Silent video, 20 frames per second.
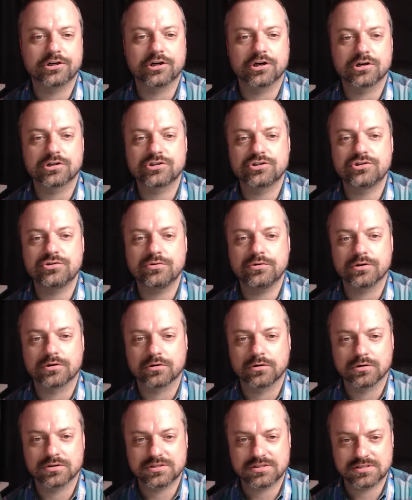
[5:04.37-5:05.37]
her
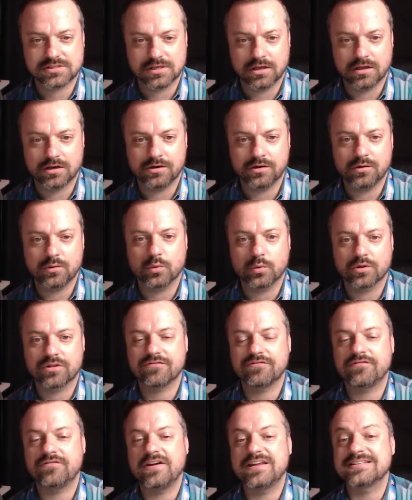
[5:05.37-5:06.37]
2-year-old son with
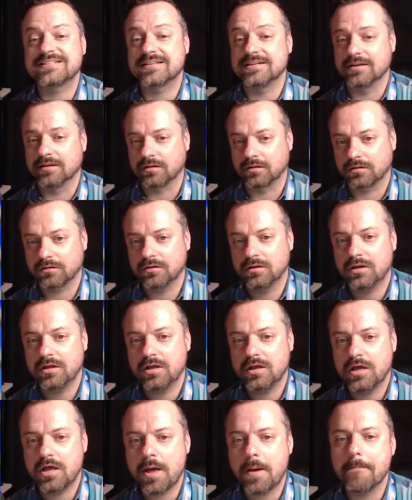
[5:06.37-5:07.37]
fentanyl
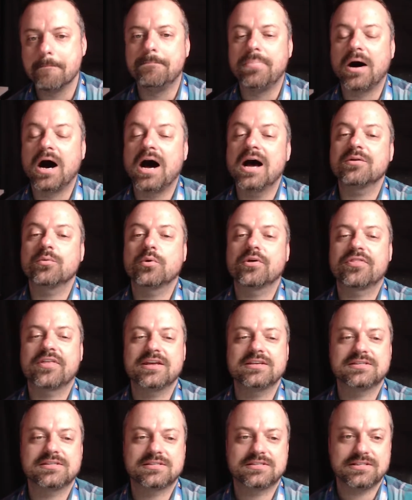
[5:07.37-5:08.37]
bought with
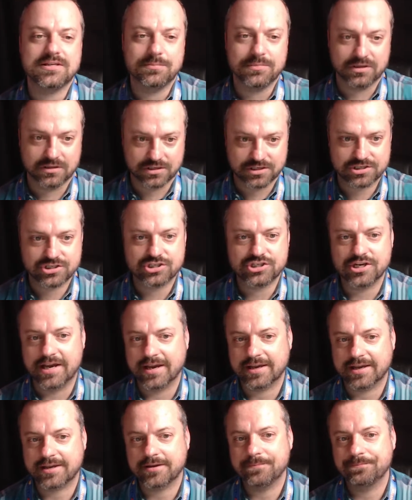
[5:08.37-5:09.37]
a stimulus
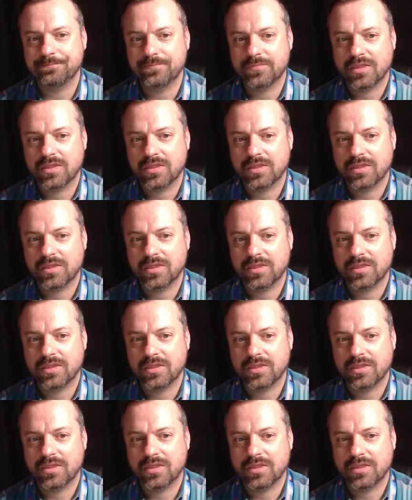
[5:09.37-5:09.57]
check.